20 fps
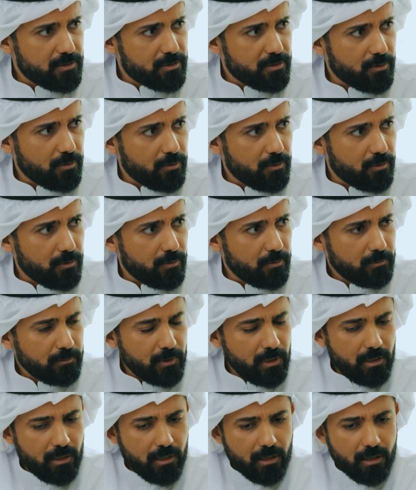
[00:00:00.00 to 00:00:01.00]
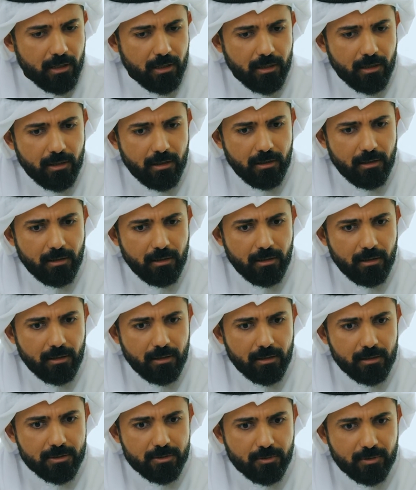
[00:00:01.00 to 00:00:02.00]
So
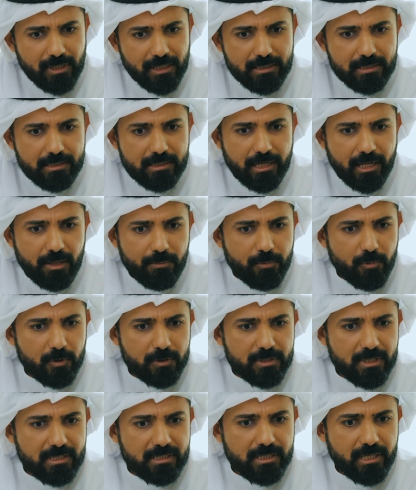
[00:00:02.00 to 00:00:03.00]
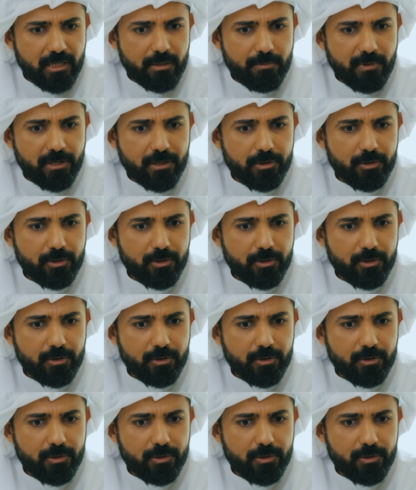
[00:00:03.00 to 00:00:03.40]
that's help on sustainable,